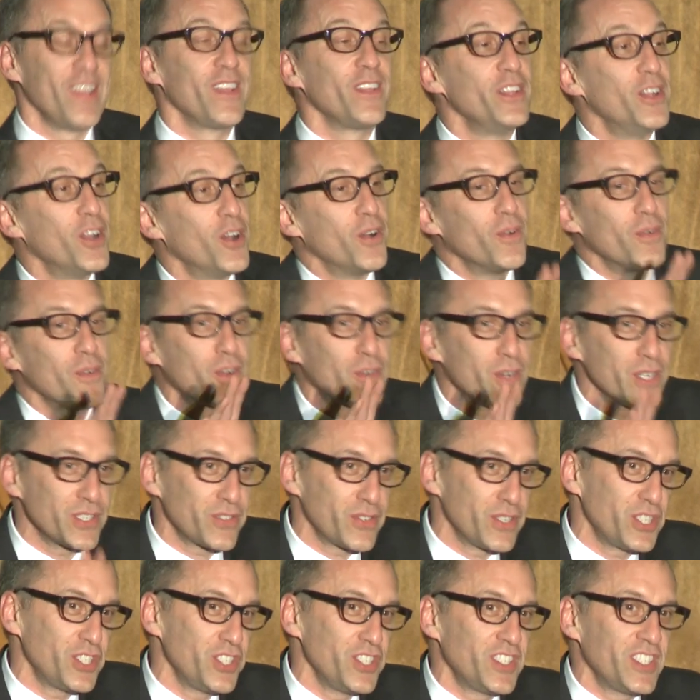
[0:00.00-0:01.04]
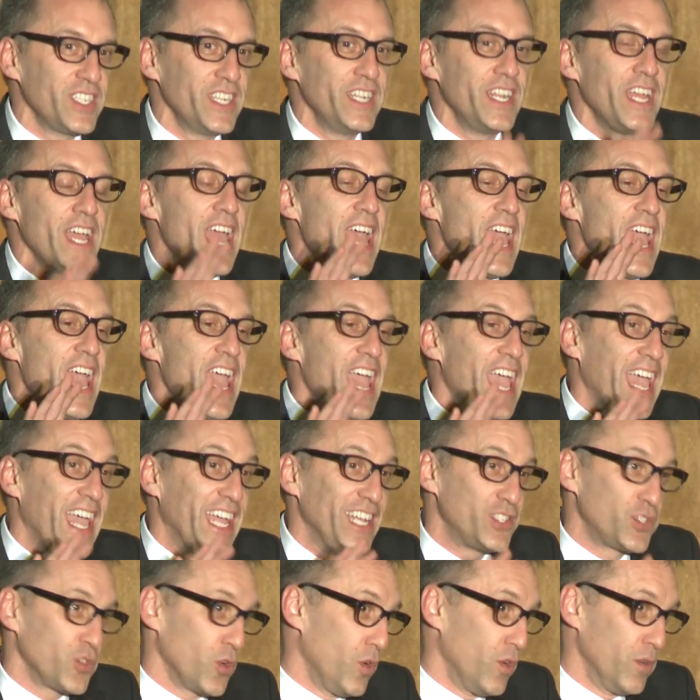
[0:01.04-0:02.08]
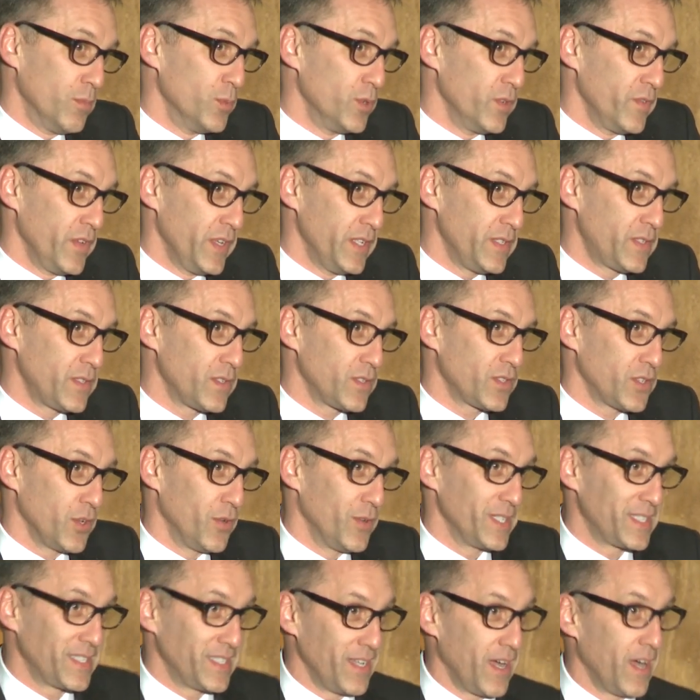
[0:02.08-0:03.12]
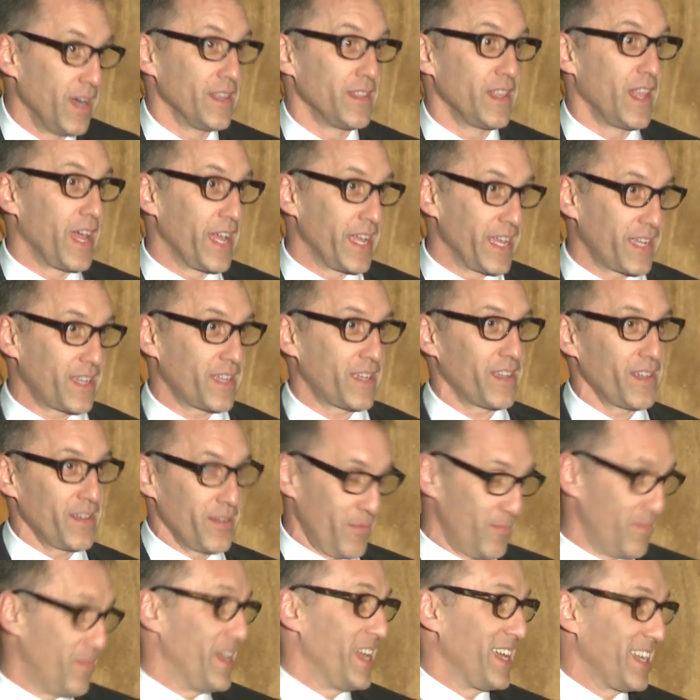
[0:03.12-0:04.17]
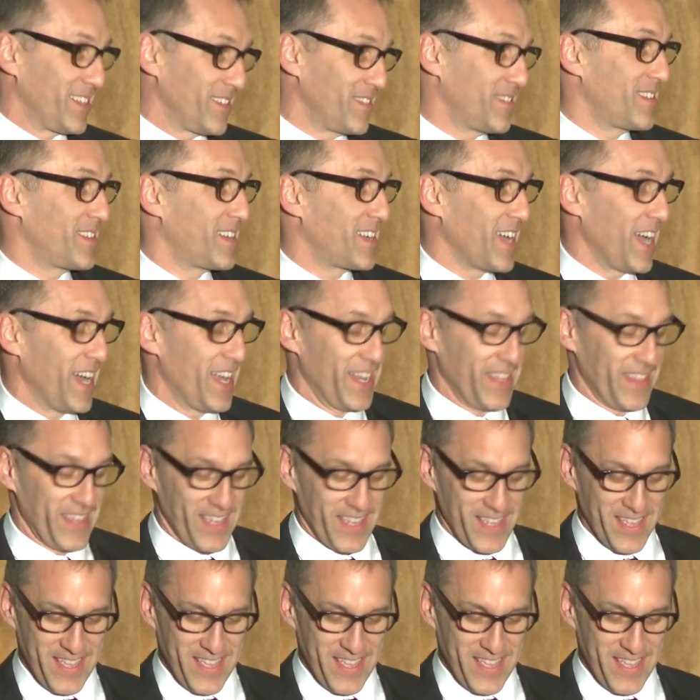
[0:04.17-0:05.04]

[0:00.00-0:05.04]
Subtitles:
You know, Chris Christensen hates all movies, so it's not like a big kind of...